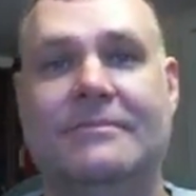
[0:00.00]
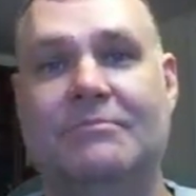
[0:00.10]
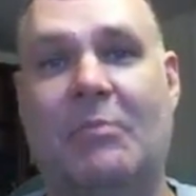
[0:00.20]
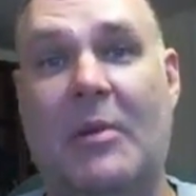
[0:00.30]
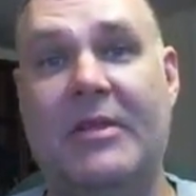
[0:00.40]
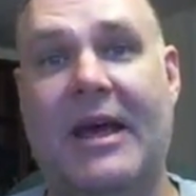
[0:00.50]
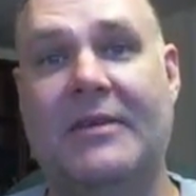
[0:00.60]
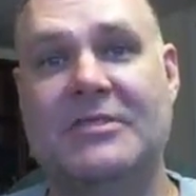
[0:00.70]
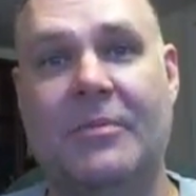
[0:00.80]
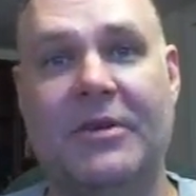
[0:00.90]
Maybe they
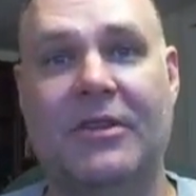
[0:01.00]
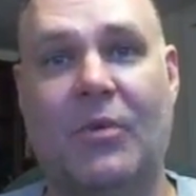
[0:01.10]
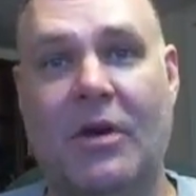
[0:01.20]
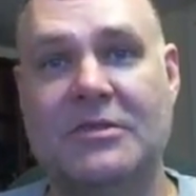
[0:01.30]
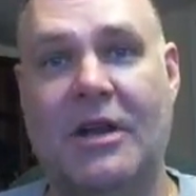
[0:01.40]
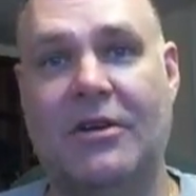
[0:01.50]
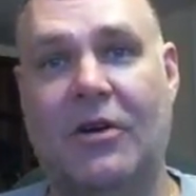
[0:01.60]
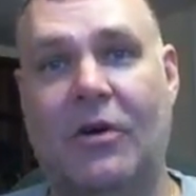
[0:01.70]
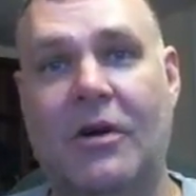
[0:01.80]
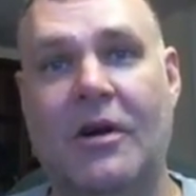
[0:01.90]
have something in the works, I don't know.